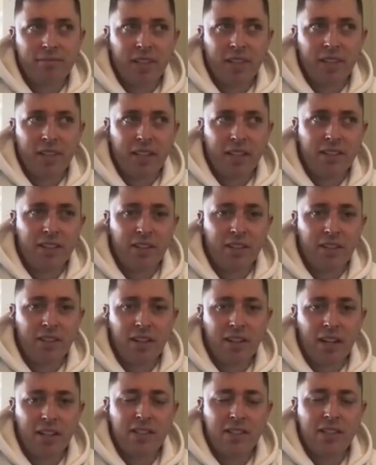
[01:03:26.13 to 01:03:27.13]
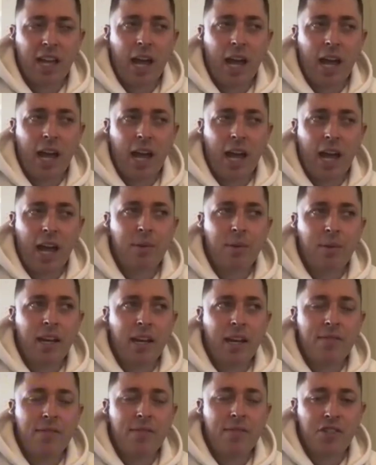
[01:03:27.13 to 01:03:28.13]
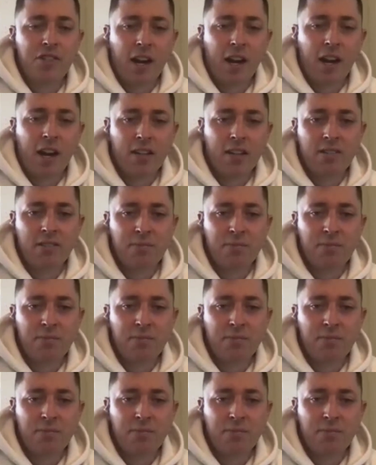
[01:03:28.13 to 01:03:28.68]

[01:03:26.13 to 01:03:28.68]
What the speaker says: I don't know. I just can't believe the charts